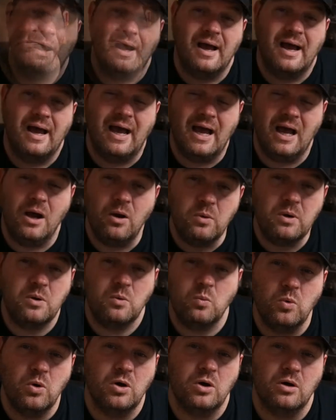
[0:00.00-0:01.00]
How it
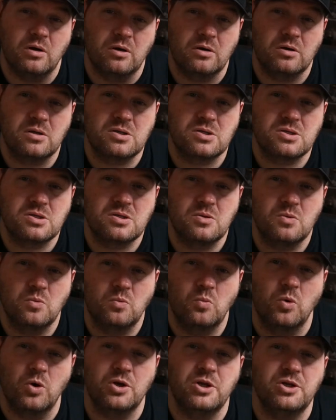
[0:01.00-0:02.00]
works,
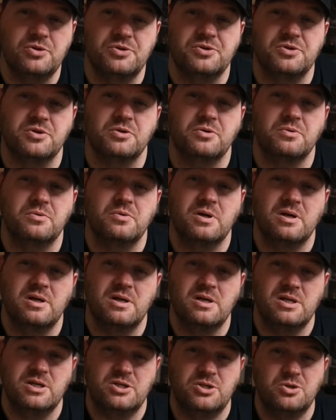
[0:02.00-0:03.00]
what you do
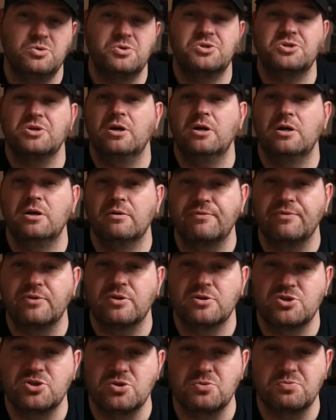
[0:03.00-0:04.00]
is you sign up for
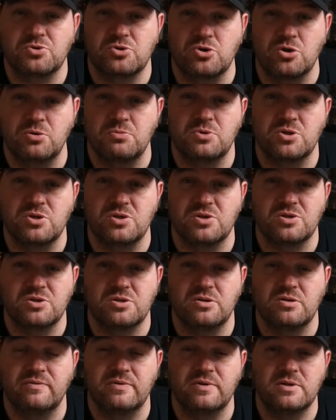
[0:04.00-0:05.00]
the subscription
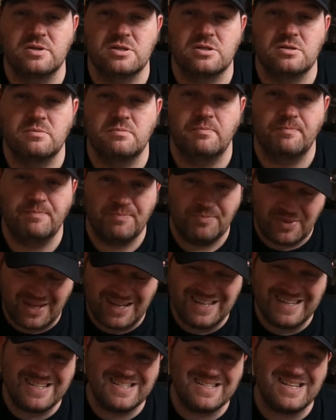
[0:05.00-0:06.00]
service.
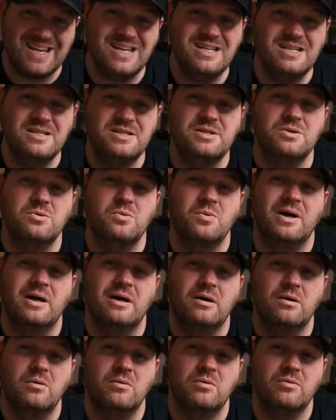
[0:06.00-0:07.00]
They send you
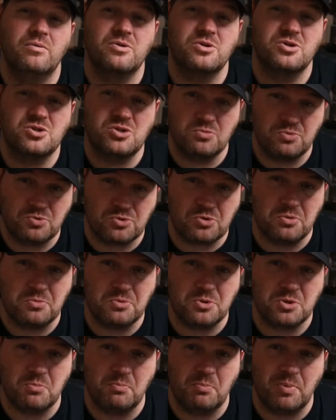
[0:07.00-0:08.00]
out the
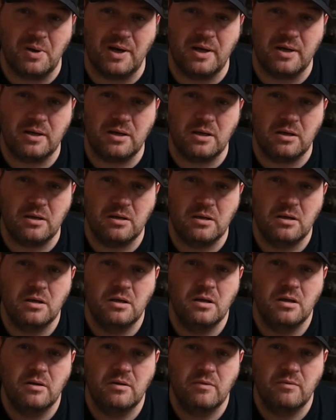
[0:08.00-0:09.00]
subscription pack,
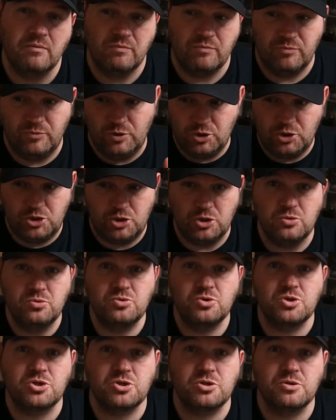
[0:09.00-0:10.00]
the
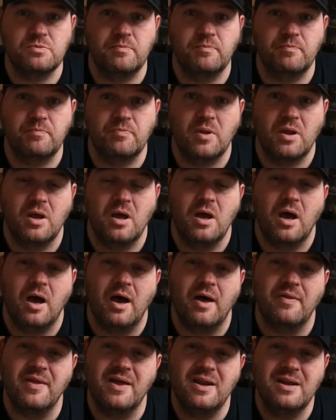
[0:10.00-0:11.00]
juice,
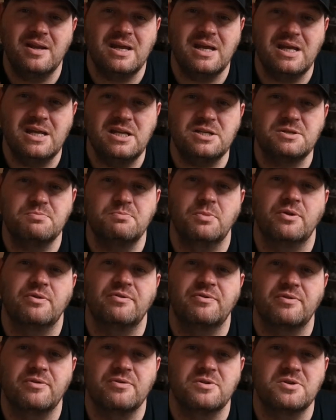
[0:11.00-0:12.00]
and then each
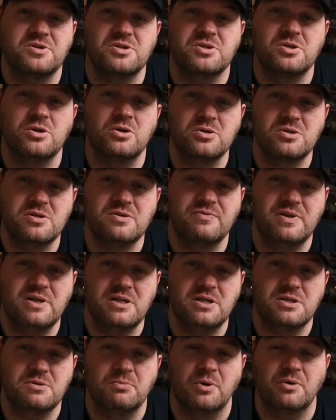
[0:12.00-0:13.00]
month, at the start of
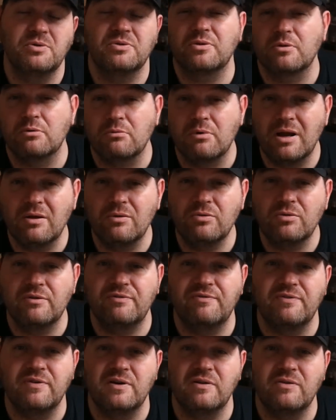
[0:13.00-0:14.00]
each month, around the
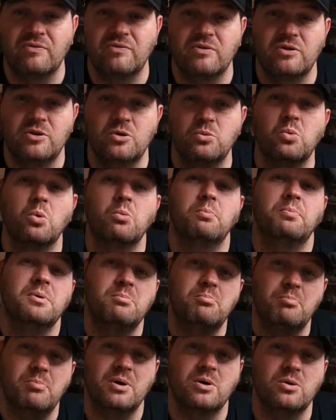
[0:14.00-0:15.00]
5th, you will be
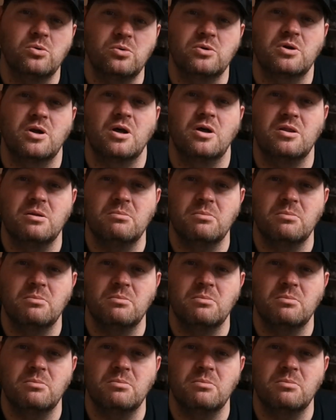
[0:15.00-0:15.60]
billed and the